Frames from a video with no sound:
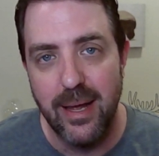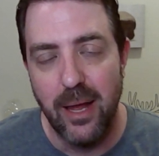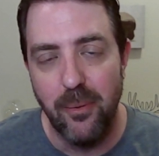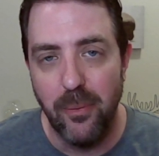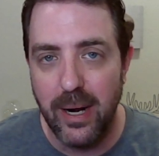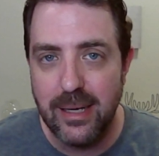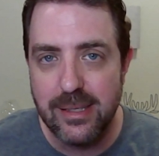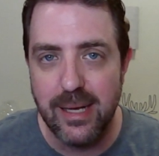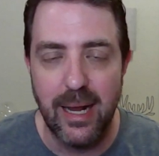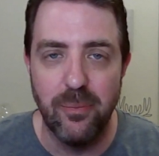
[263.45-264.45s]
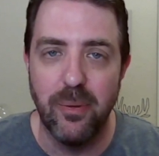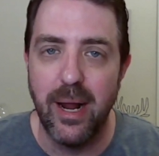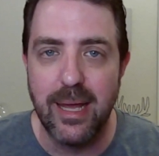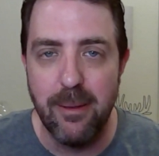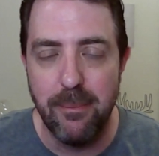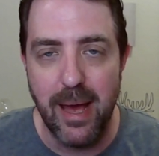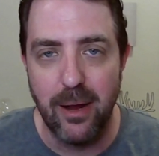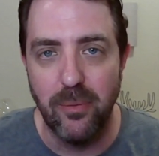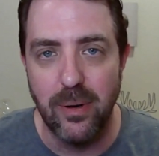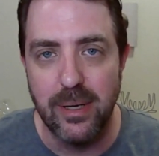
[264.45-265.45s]
And what I decided when I came
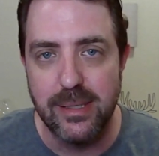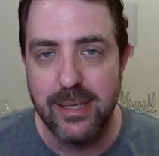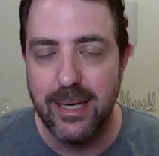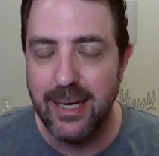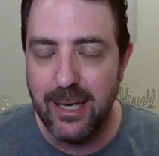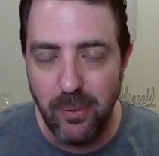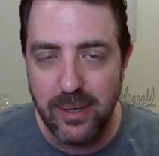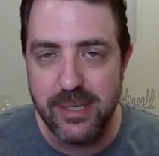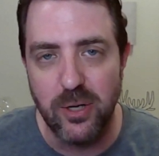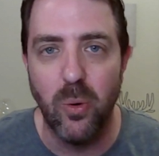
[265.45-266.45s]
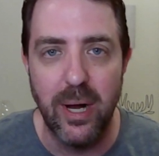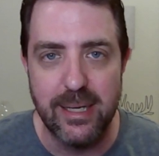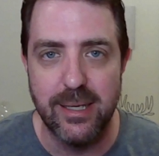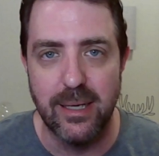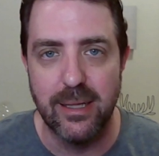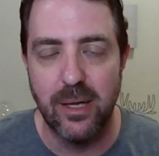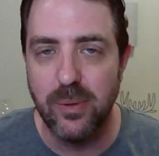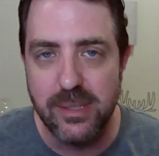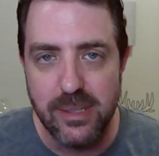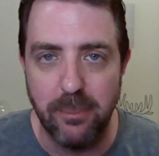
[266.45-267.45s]
back was he wasn't quite done. There
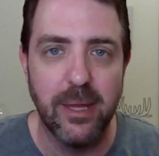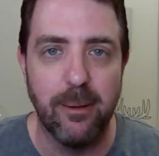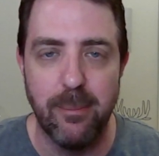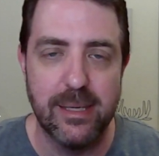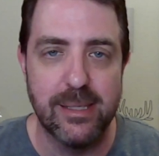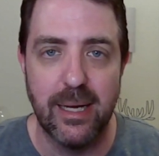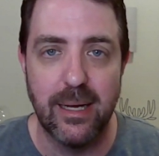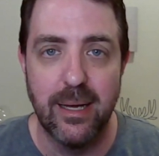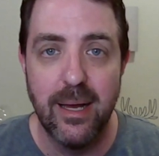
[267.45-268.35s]
was something missing.